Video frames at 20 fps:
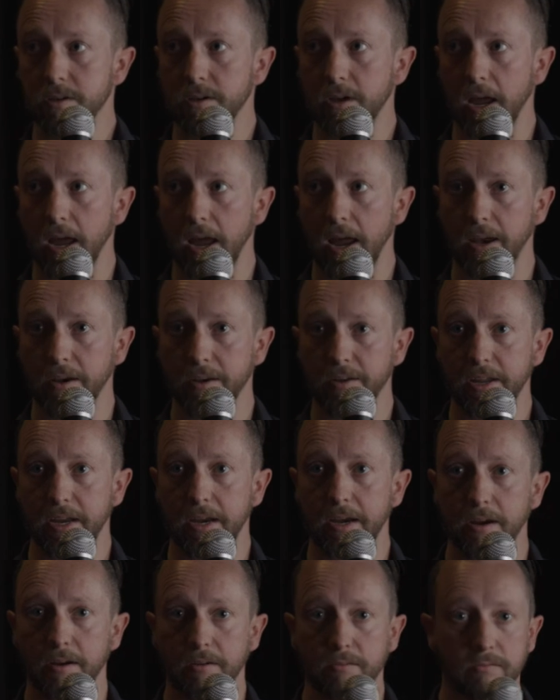and
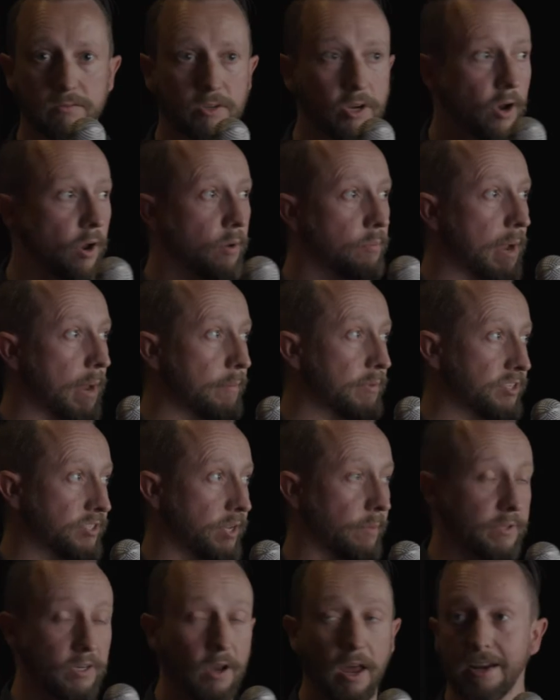then, maybe
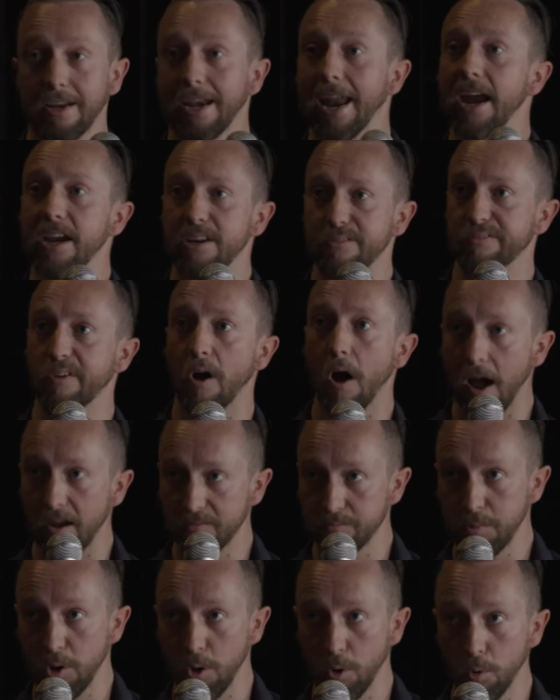something like an
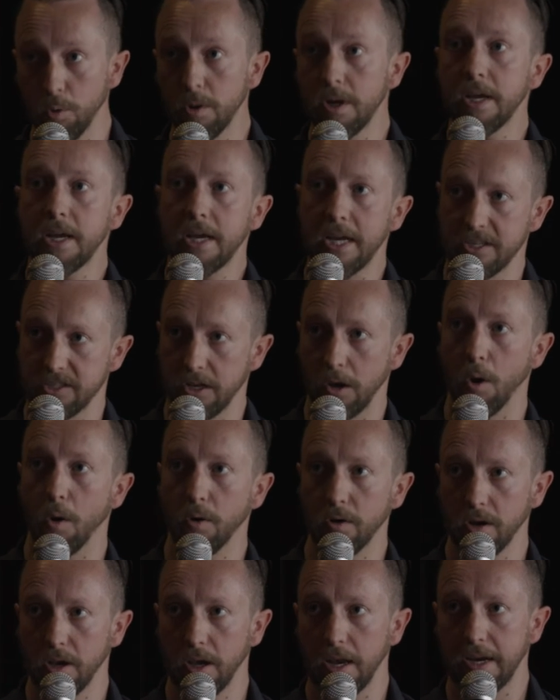85mm is a
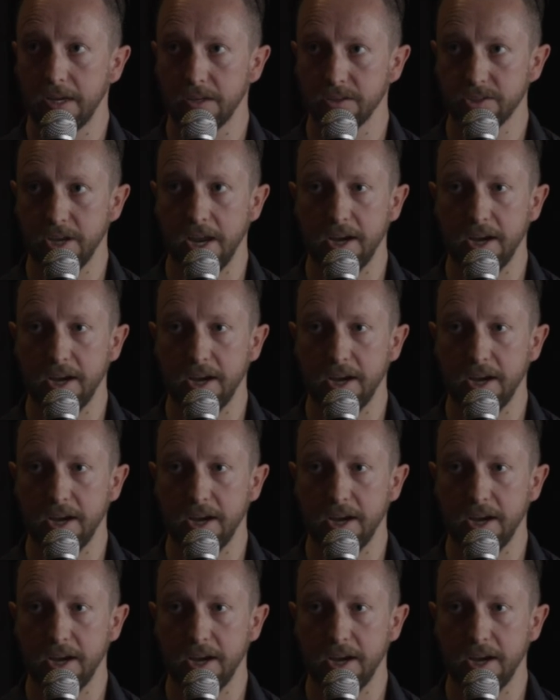longer lens,